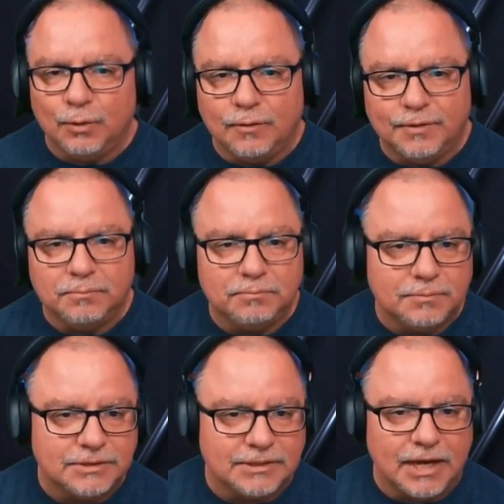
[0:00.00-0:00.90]
of it,
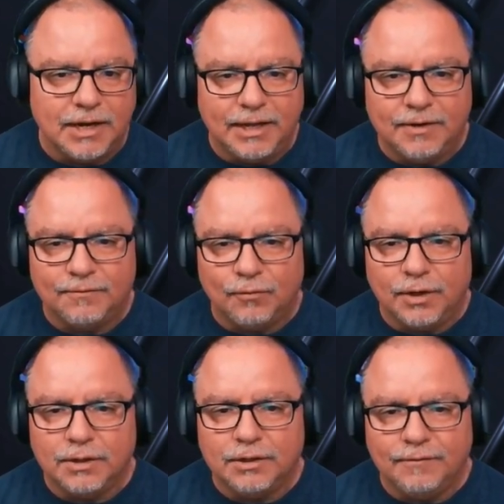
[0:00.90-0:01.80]
side and
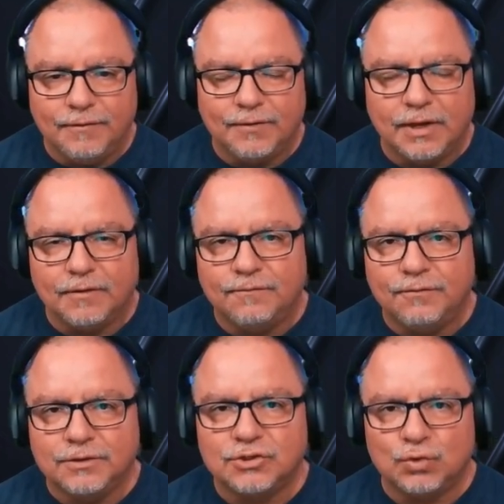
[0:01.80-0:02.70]
front. You've even got a
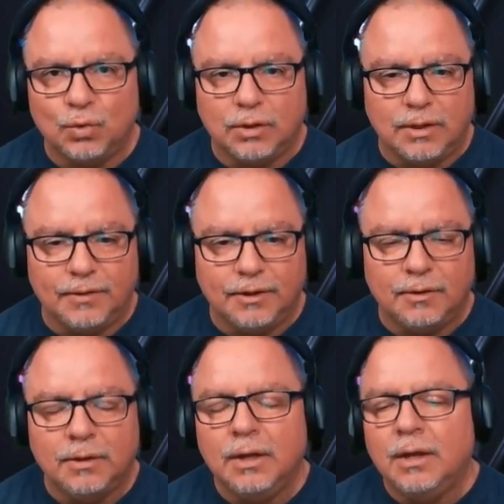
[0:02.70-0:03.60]
footstool on there,
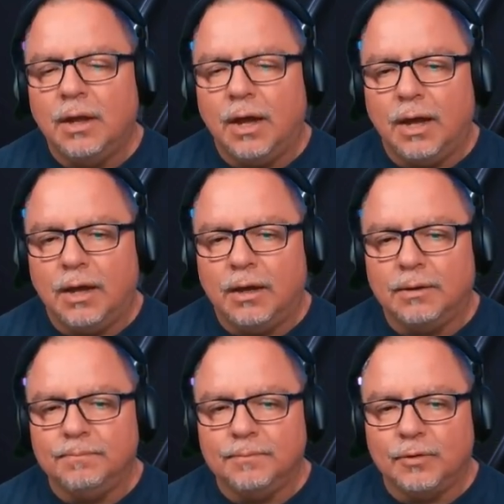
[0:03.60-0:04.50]

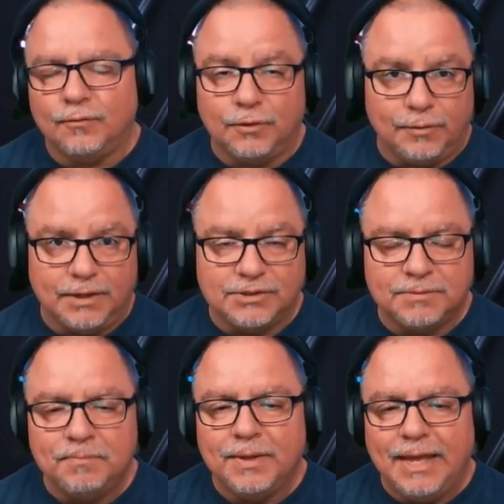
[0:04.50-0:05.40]
um, a footrest.
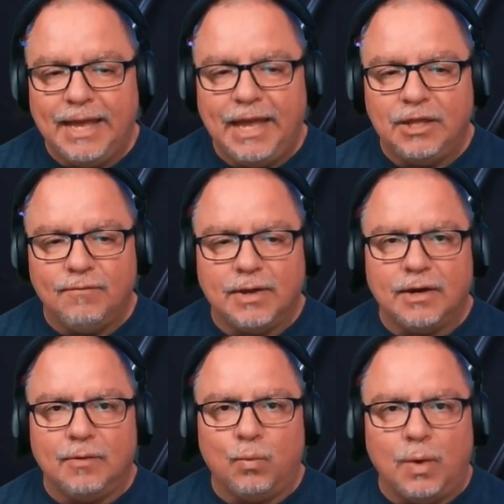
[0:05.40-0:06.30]
And you've got
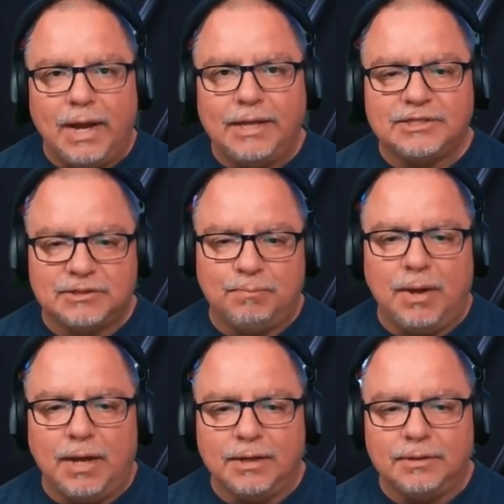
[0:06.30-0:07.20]
a wide
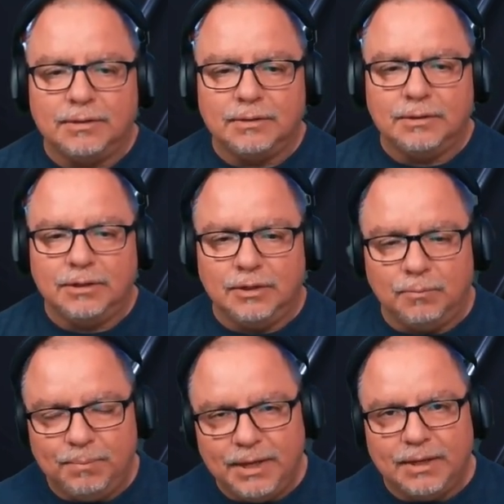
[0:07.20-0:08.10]
spot, you know,
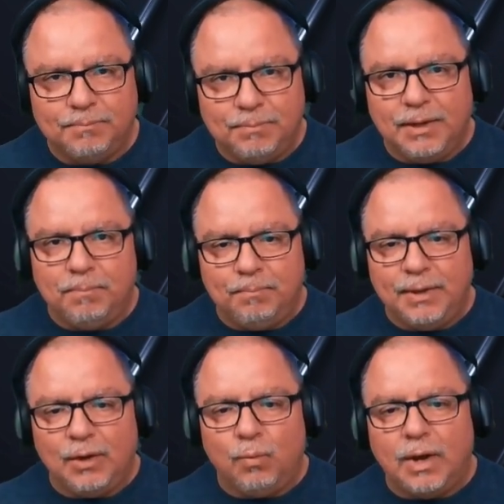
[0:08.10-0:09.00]
big, big,
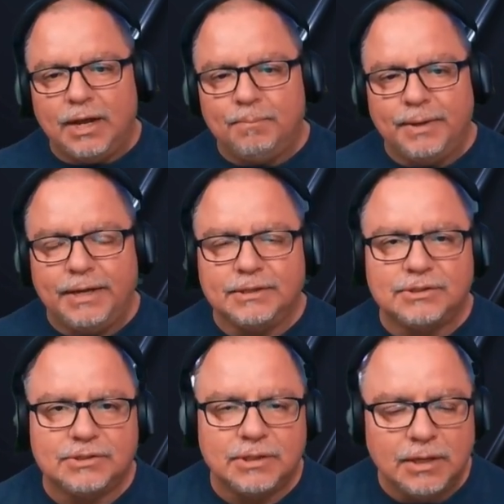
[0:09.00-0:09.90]
big wide
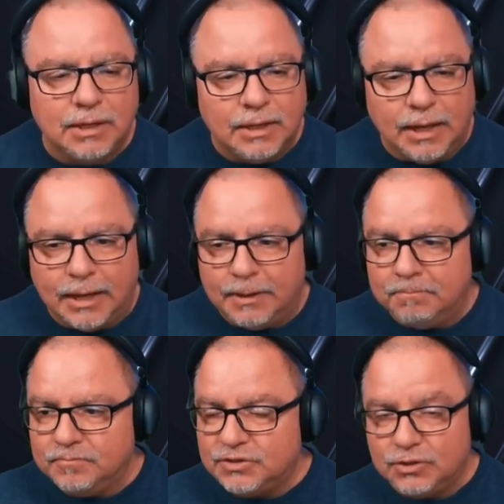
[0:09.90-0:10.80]
base.
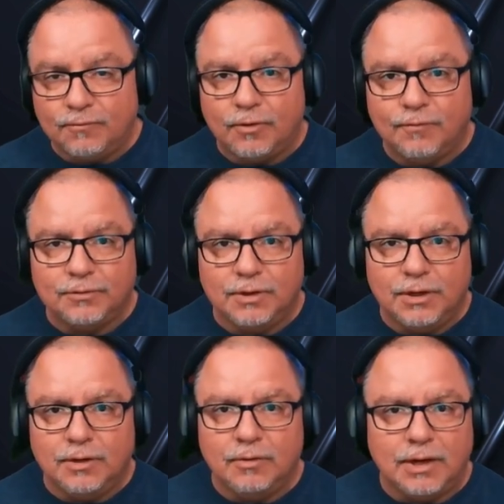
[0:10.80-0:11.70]
Um, so far after a
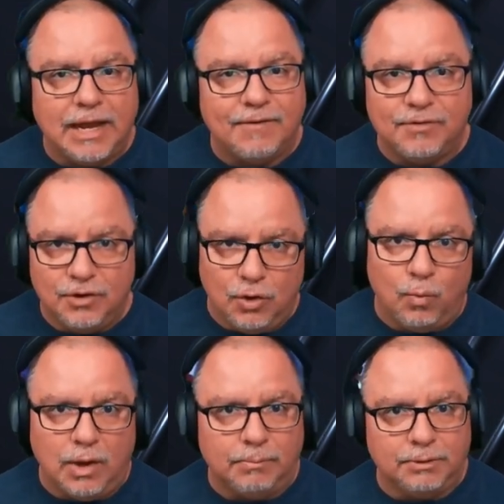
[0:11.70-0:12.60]
year, I have no
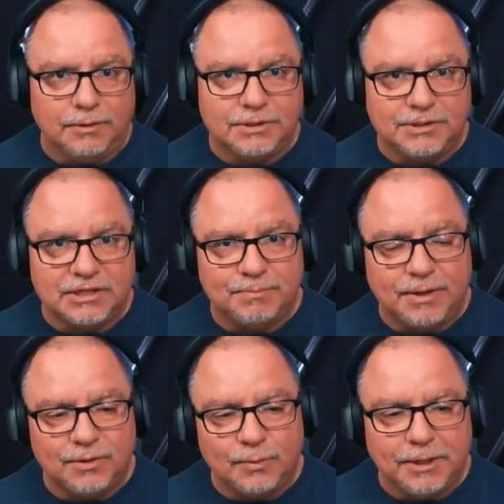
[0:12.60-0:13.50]
wobble on these things, by
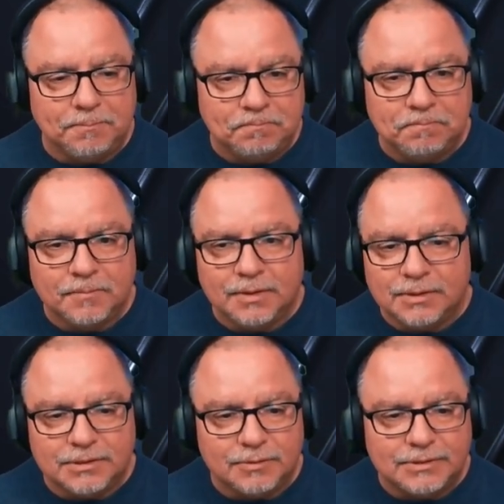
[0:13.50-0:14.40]
the way.
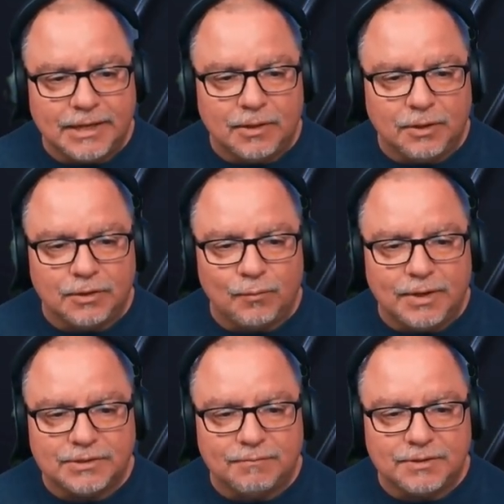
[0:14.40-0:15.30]
So let's take a look at the
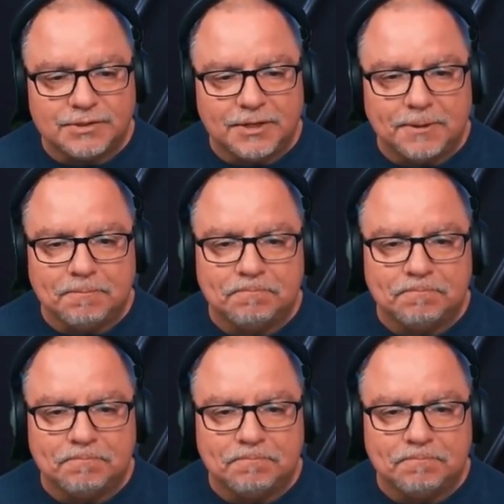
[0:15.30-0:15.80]
rest of this thing.